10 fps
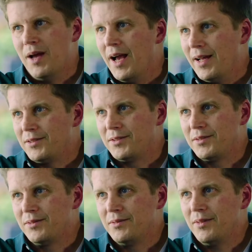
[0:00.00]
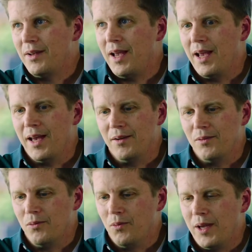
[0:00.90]
mattes mm-hmm.
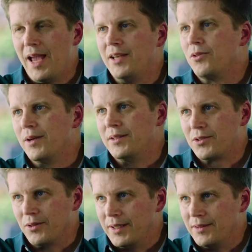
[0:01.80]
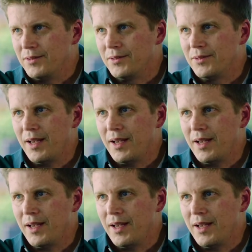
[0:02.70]
and we hate green screens.